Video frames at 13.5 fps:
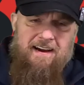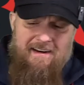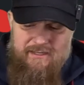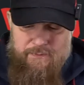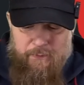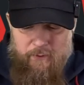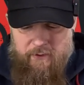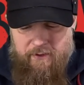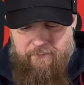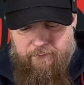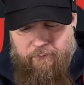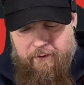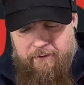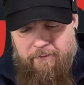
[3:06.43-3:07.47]
of spoil it
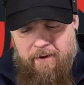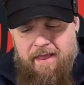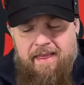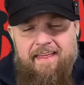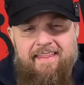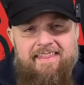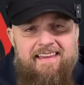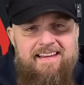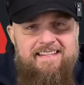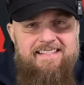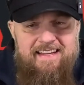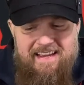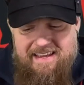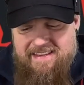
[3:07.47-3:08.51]
for you.
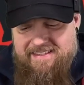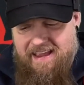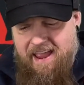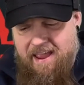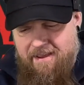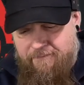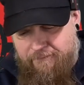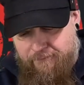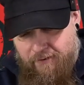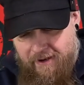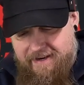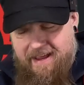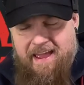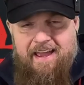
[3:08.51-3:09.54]
This is a
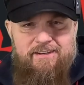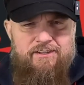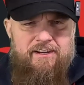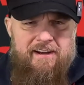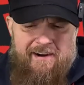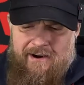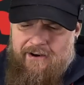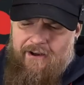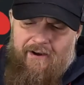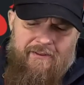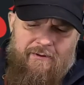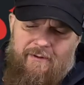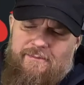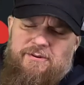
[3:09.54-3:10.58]
front engine guard,
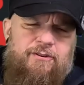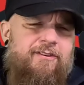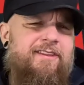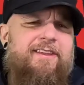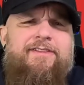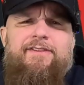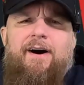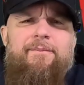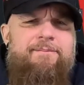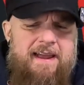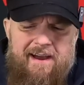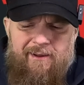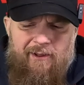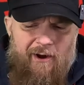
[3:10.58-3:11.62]
although I'm sure the thumbnail